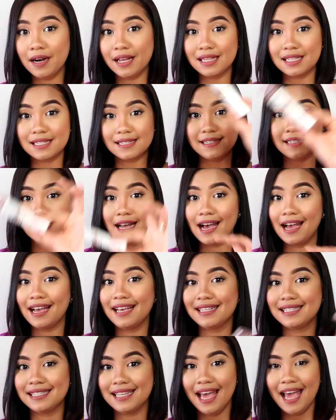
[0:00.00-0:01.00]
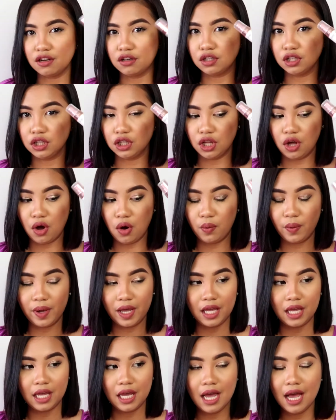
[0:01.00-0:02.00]
It's nice,
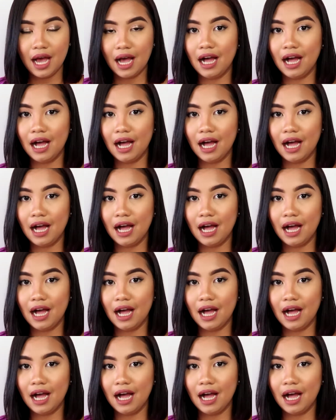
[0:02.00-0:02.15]
glowy,